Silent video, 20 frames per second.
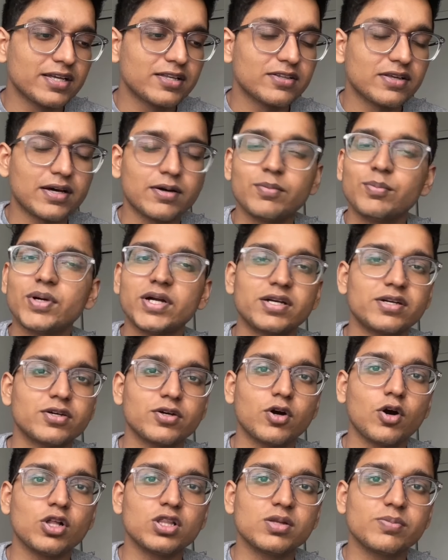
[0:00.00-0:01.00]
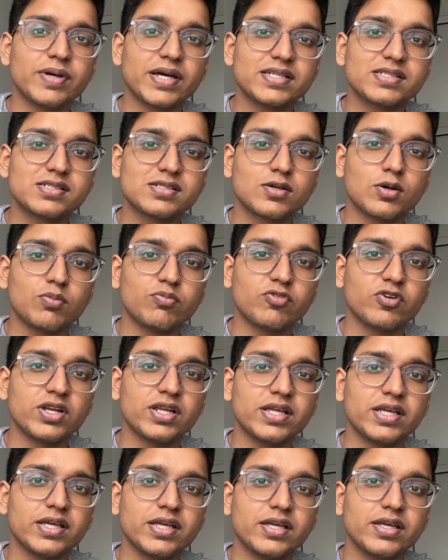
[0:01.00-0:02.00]
But all the best.
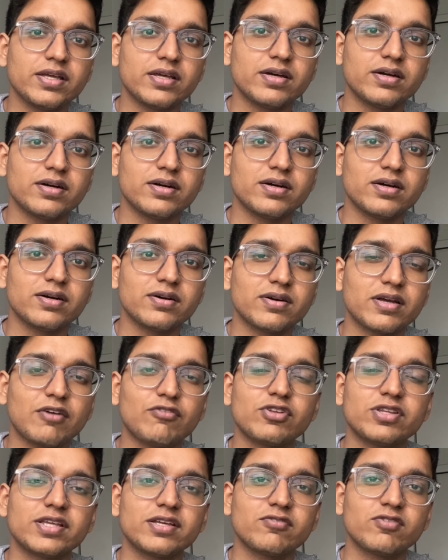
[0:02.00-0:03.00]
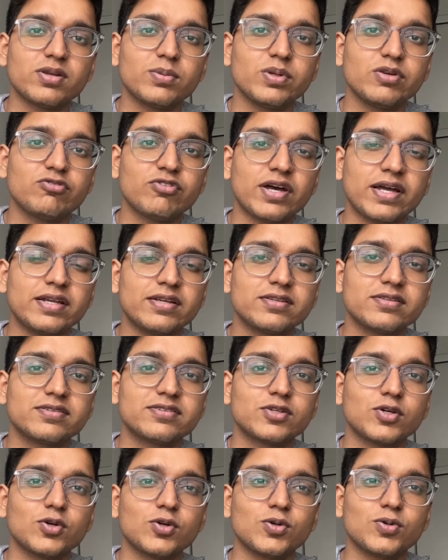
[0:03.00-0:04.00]
Hopefully everything will be fine.
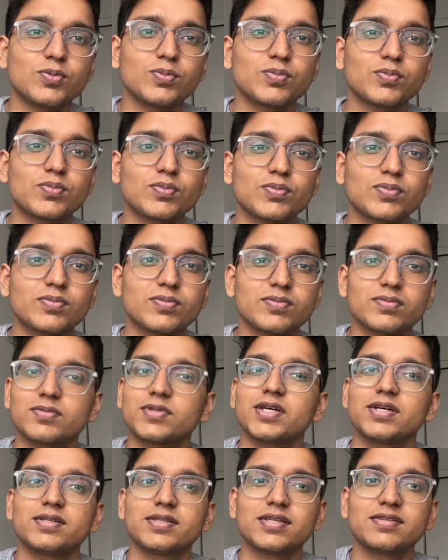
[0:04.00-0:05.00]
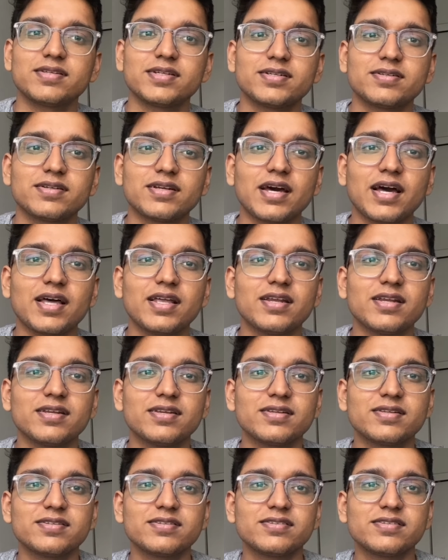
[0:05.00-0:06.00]
So that's it.
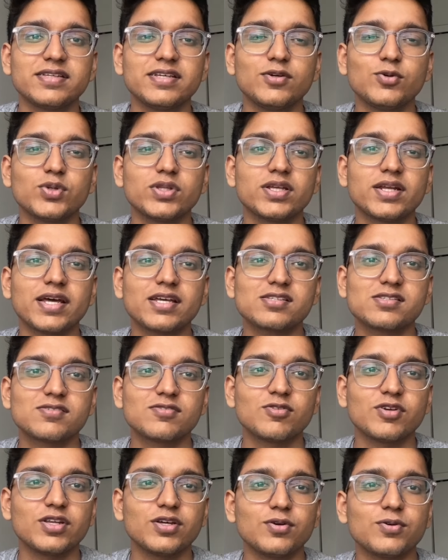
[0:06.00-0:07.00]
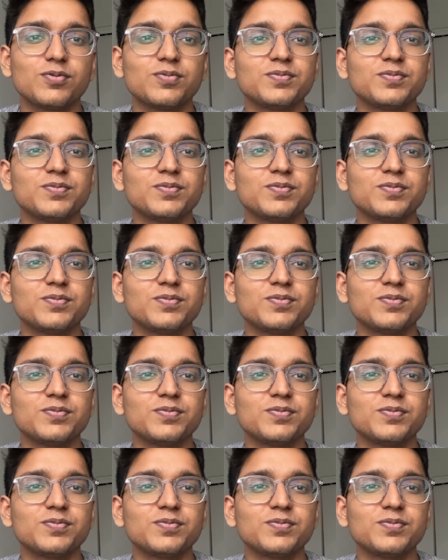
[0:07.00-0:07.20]
I'll see you in the next video.